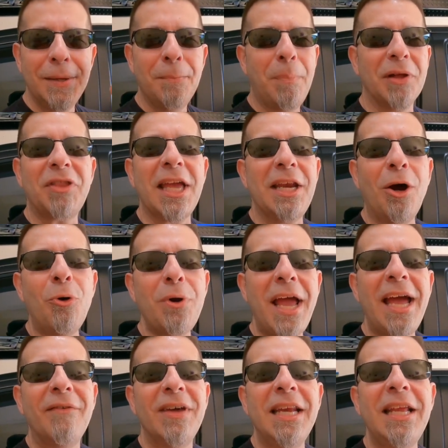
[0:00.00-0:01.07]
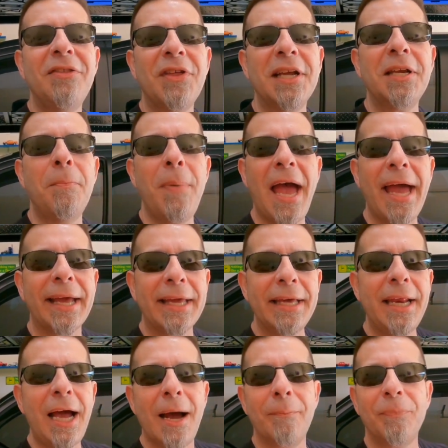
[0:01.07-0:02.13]
but they don't have anything to back
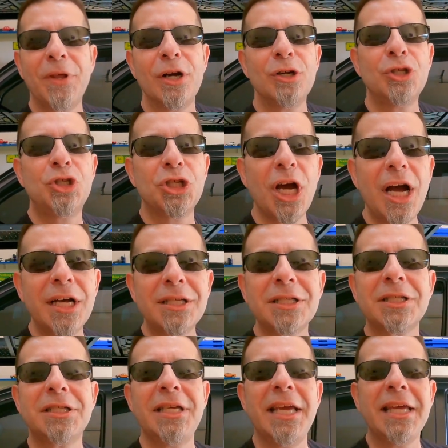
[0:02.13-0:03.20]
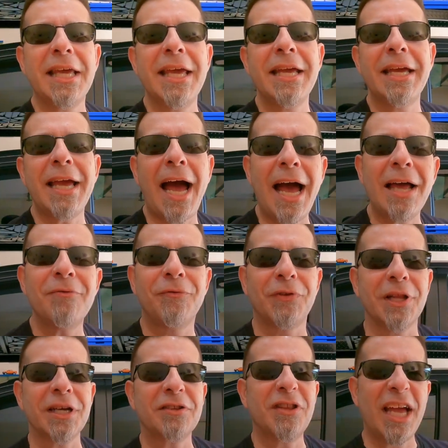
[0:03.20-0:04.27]
it up. They're just seeking
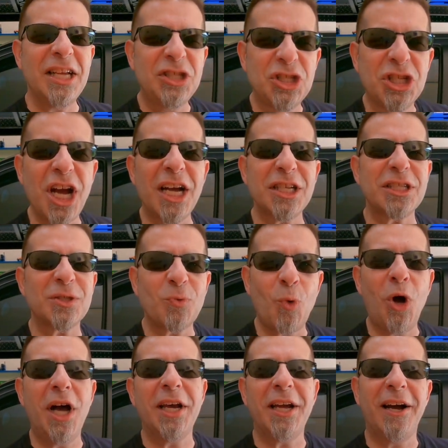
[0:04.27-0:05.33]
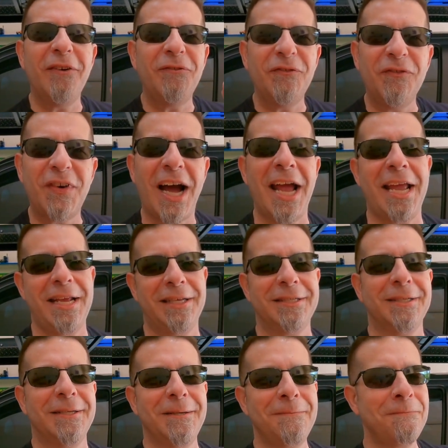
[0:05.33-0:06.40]
conflict. They just want a
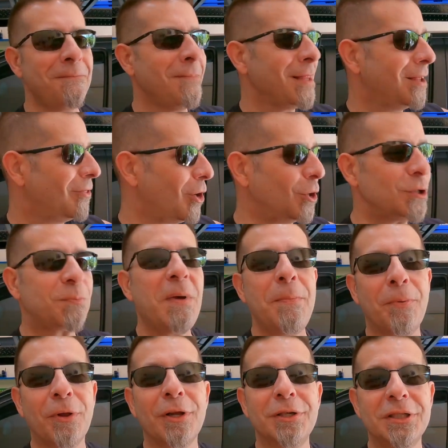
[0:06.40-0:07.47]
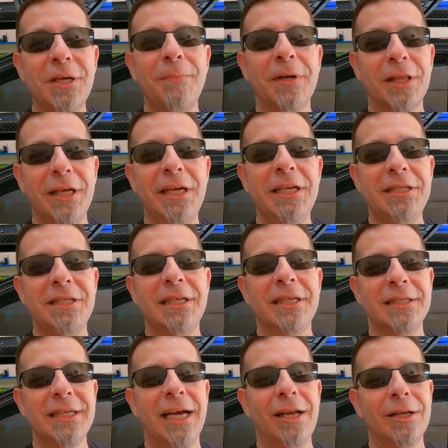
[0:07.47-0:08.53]
fight. Those people are typically easy
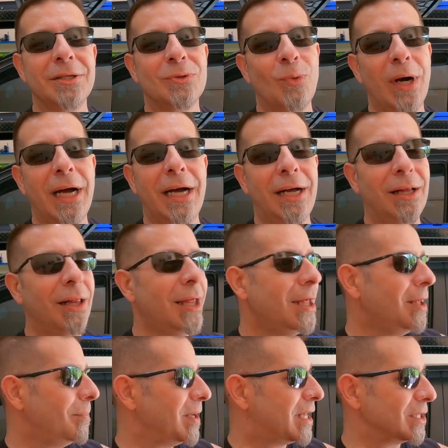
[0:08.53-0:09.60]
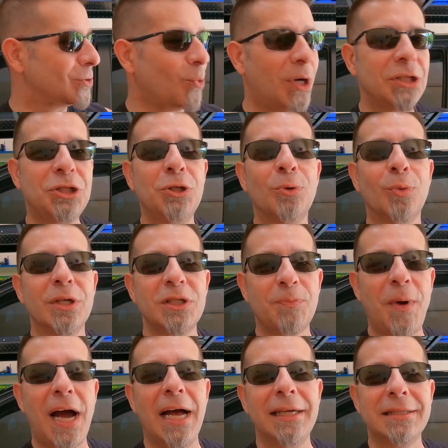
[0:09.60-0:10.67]
to tell as well, because once you
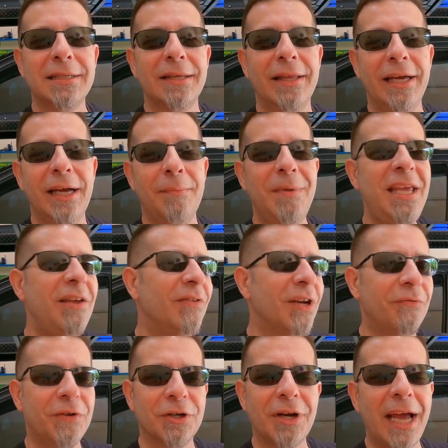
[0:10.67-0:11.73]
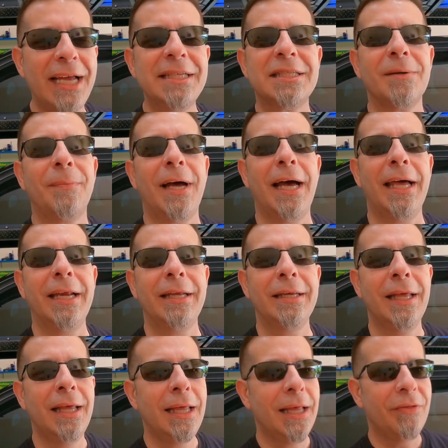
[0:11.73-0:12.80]
respond to them, even if you're nice about it,
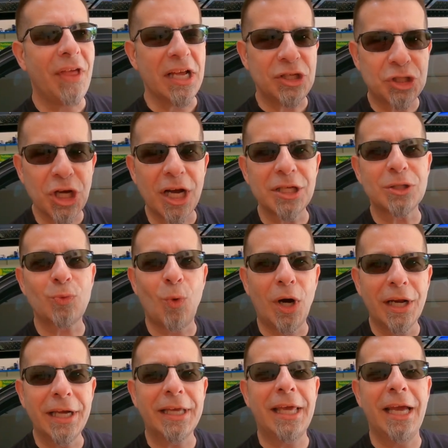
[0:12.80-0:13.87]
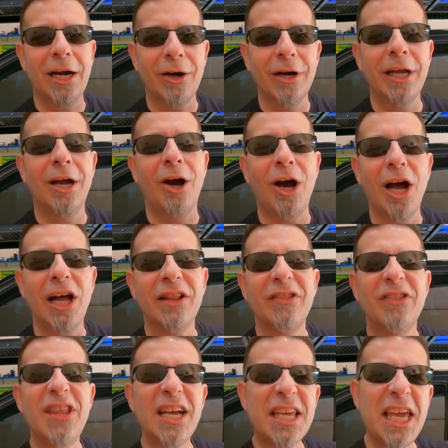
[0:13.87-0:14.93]
they just want to carry on.
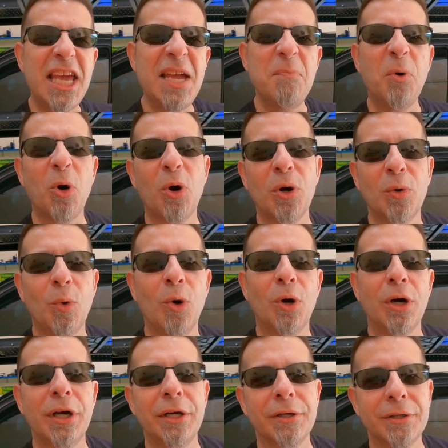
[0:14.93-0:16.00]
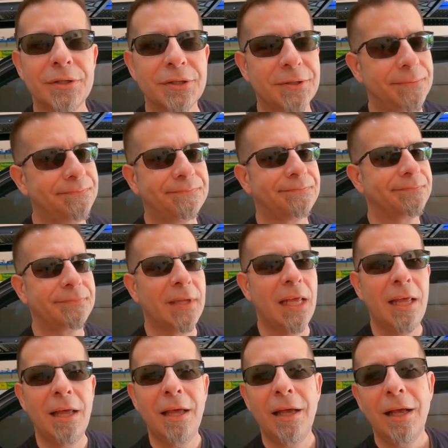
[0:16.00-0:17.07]
The keyboard warriors.
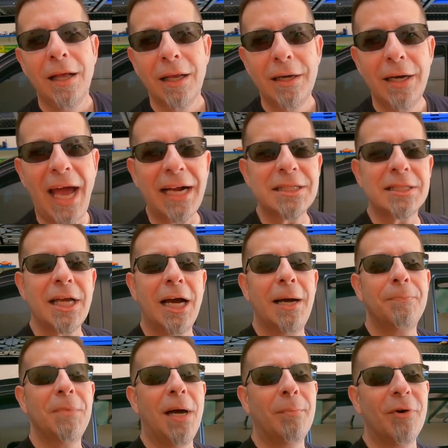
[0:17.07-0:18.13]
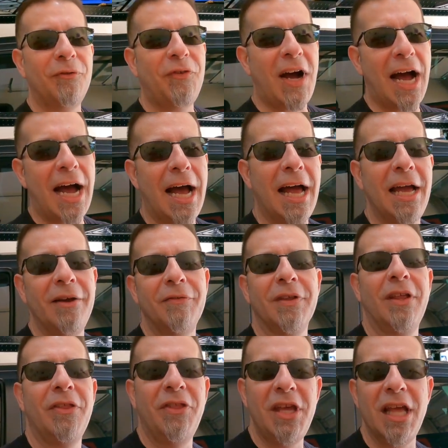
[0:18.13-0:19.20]
Next up, number
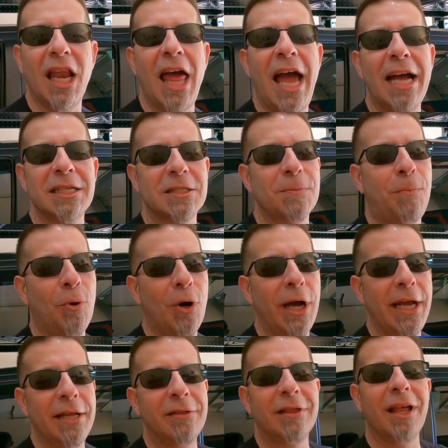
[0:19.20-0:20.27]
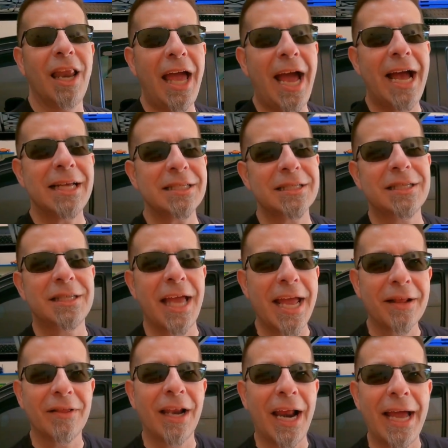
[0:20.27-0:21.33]
5, the last point. The last
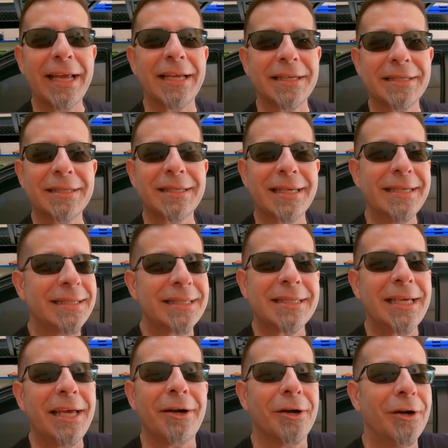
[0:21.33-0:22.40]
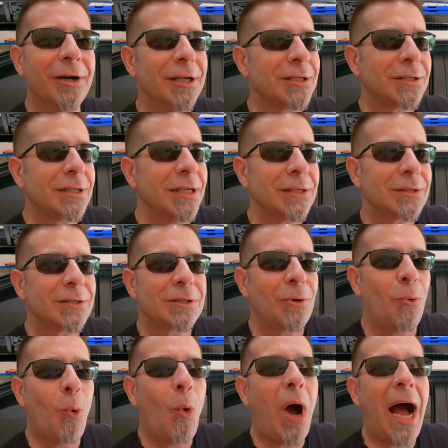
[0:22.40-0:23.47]
thing that I can consider is
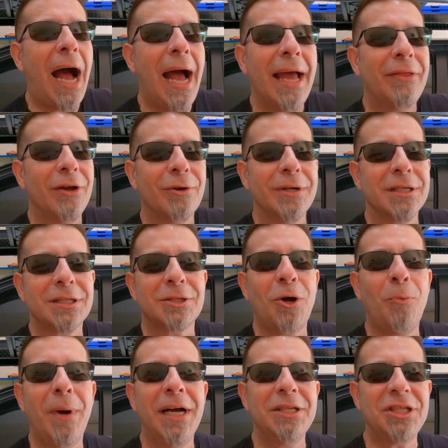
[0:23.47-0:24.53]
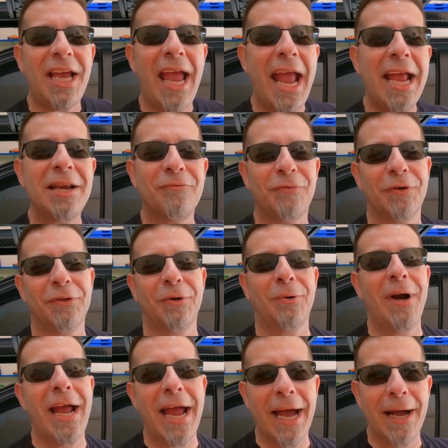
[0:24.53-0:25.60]
to why there is so much hate for the
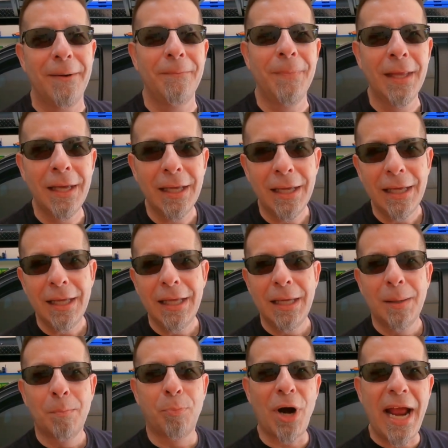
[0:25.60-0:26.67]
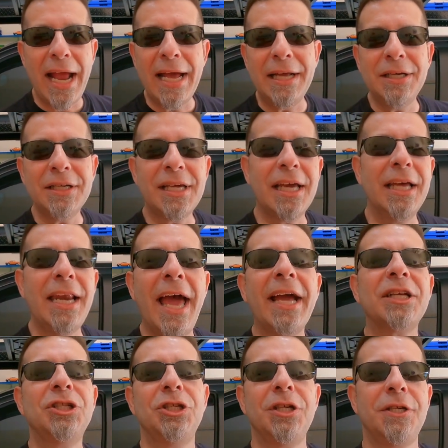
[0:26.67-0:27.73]
Ram. Brand
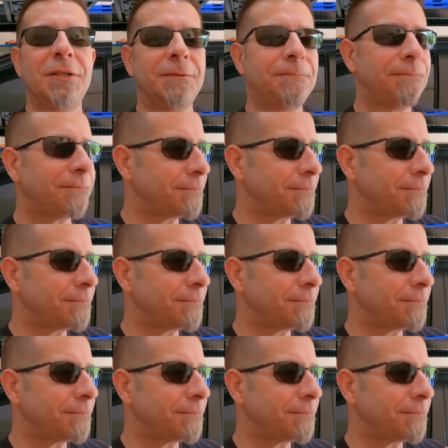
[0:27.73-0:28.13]
connection.